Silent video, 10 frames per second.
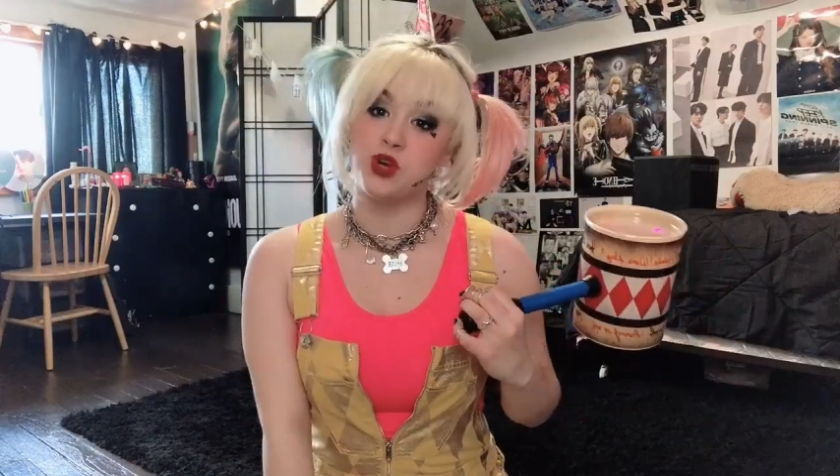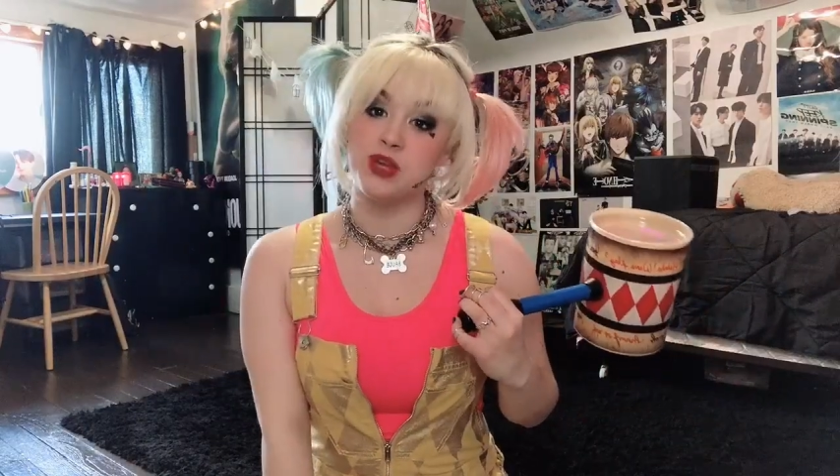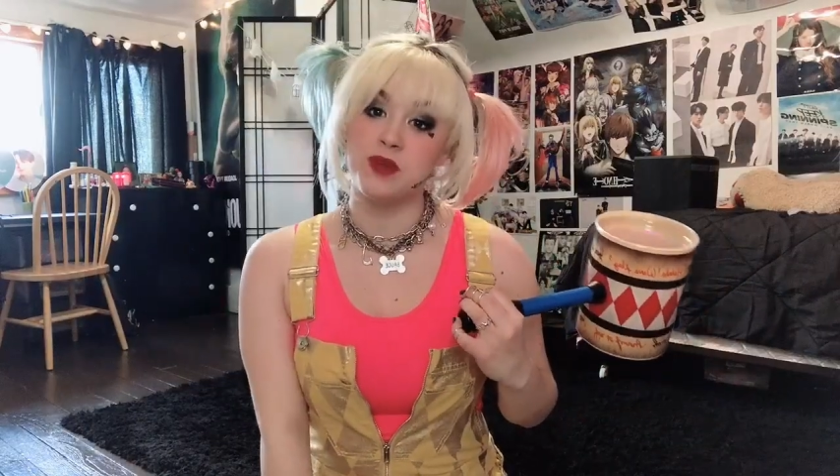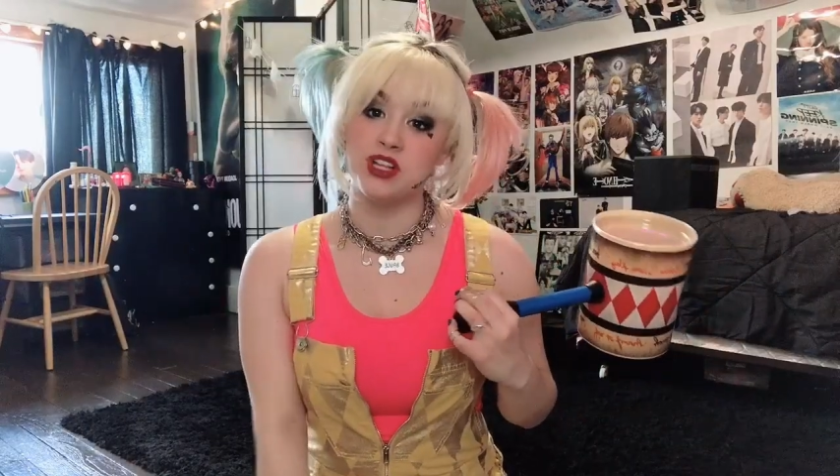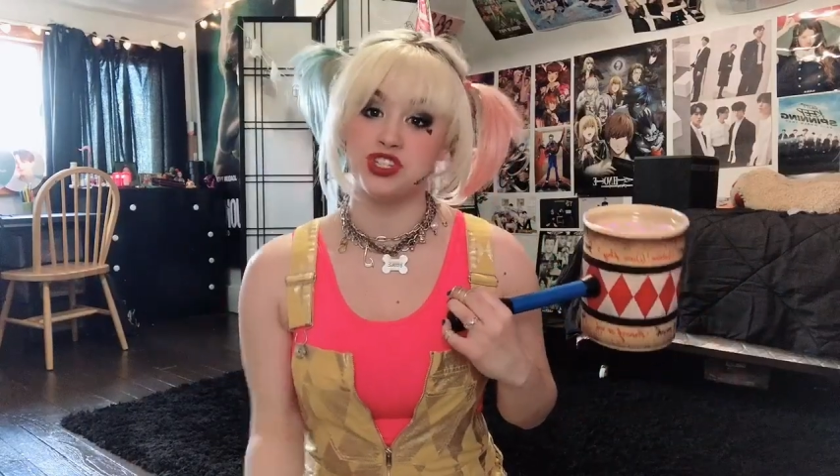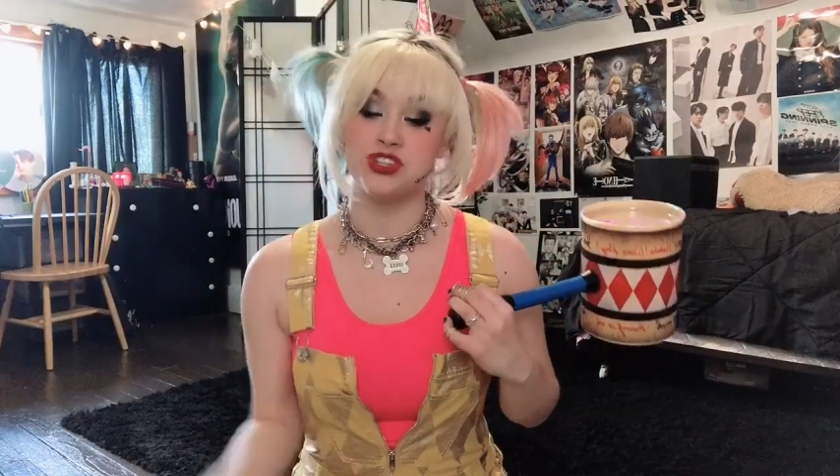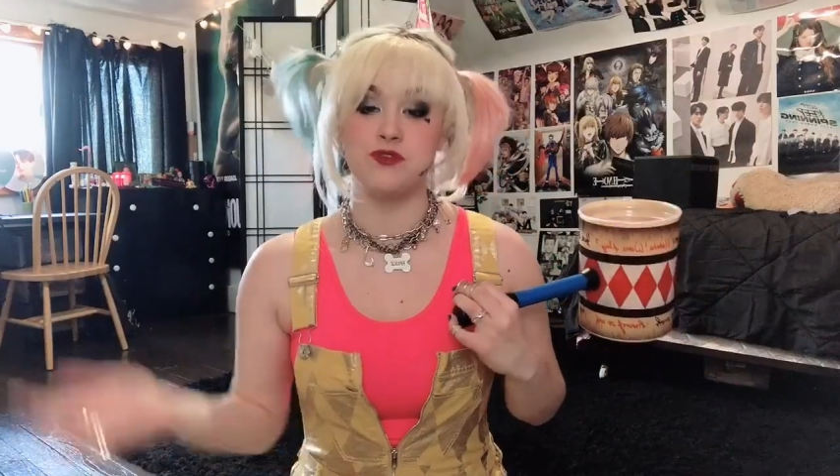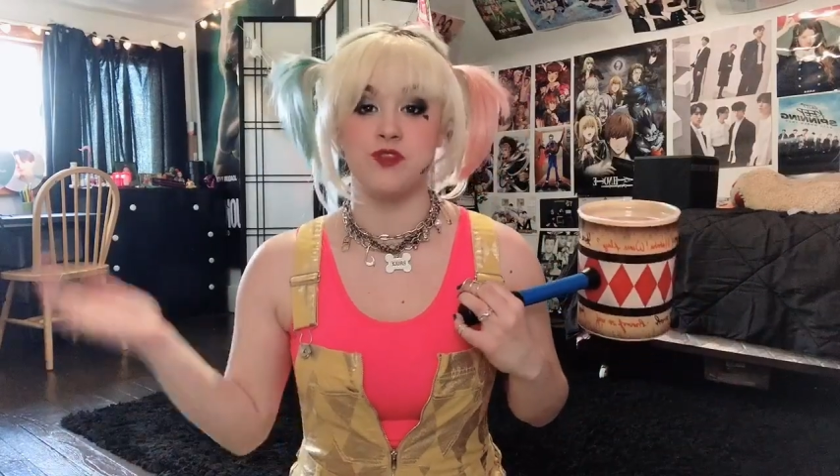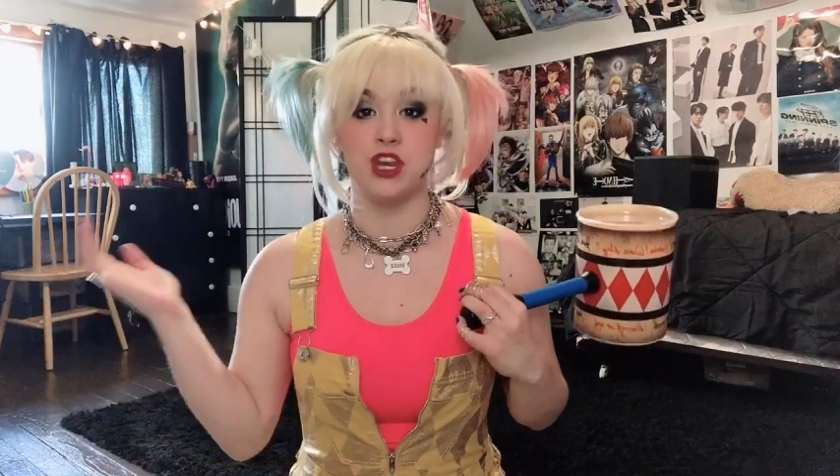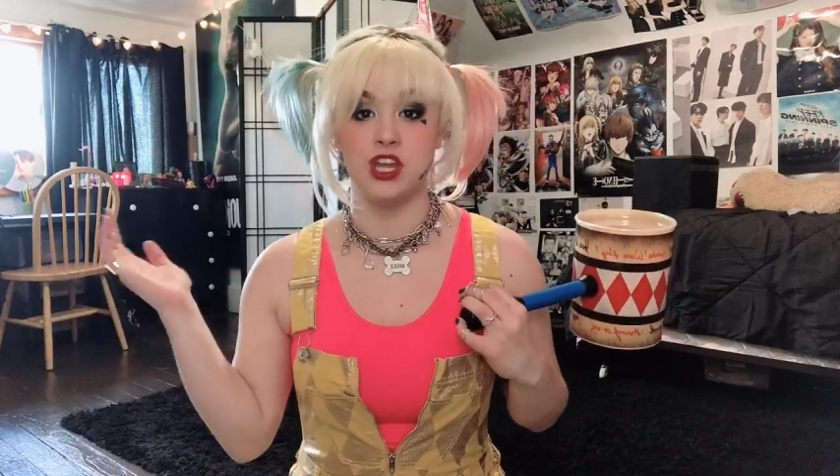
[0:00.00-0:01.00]
much the
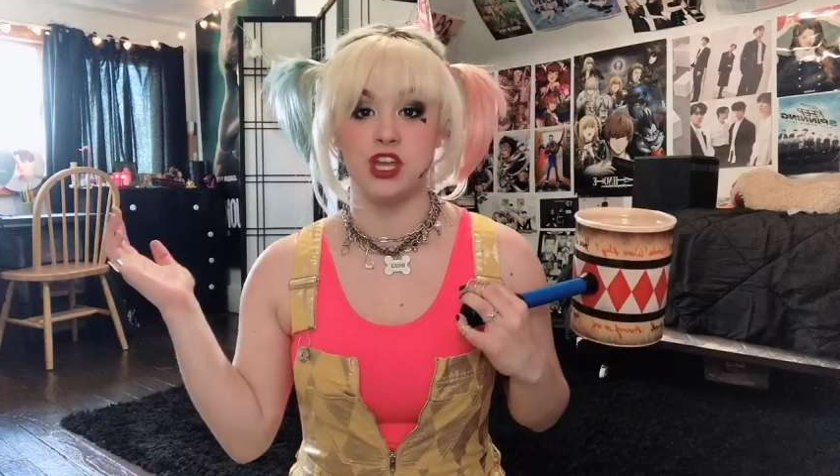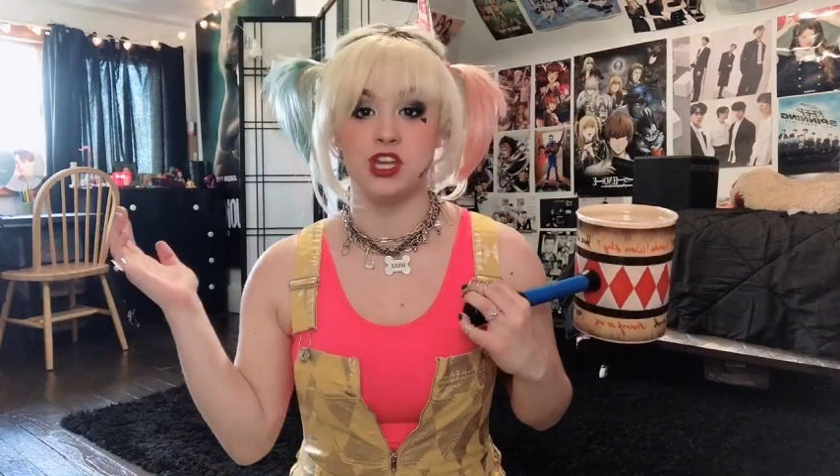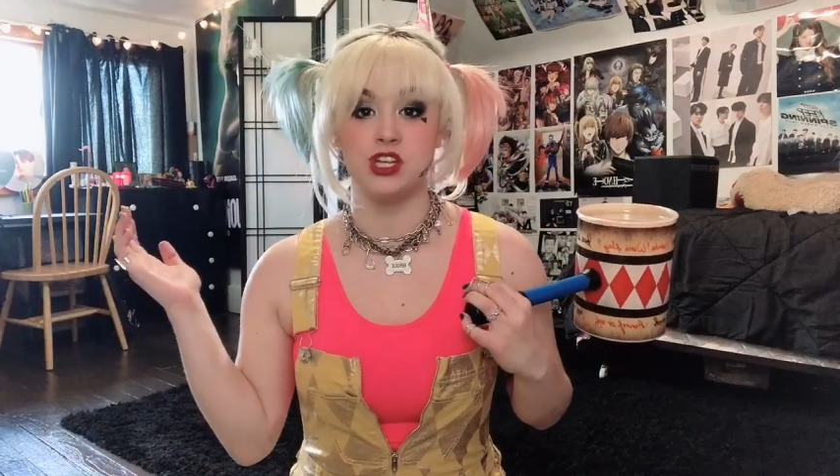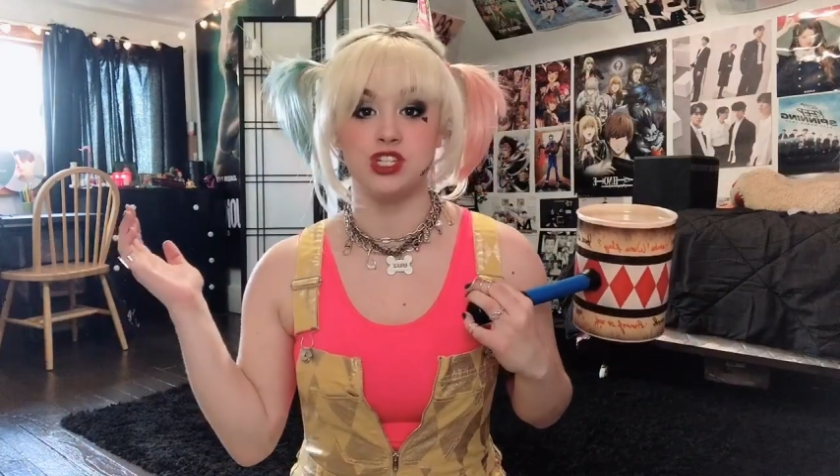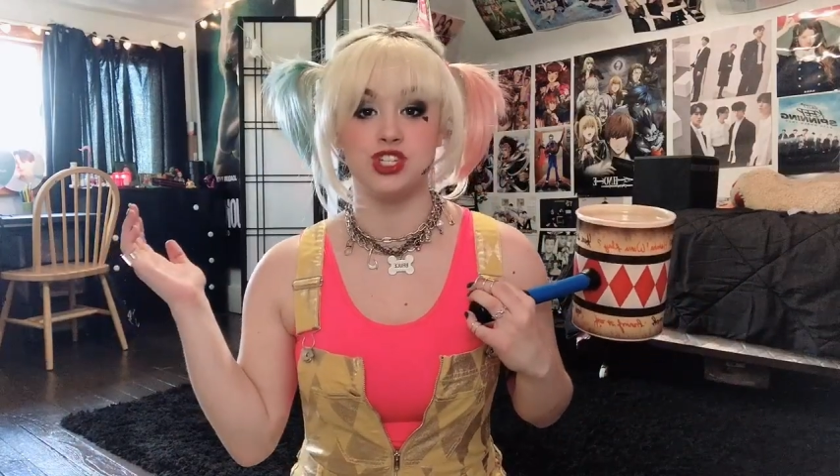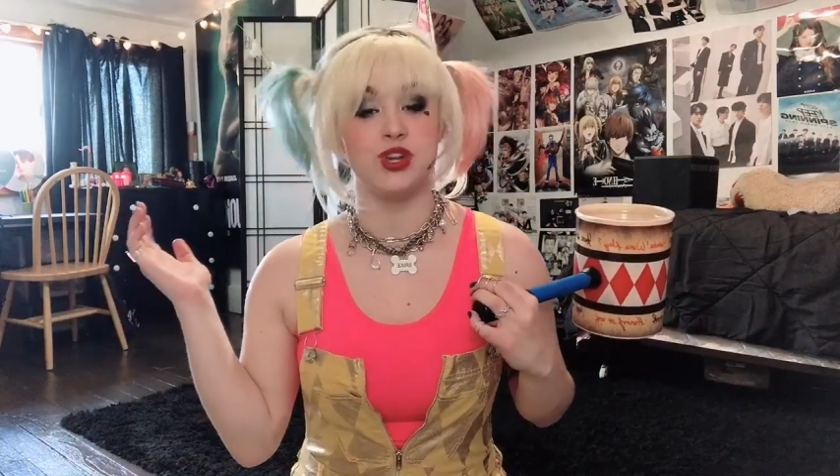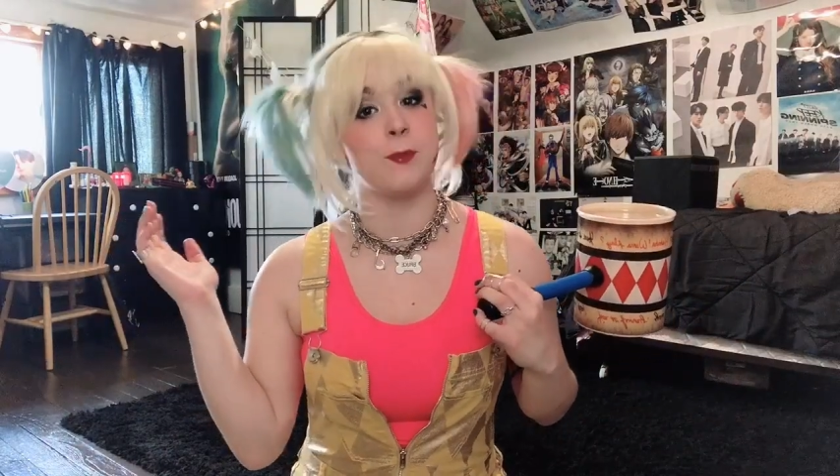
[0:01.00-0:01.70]
finished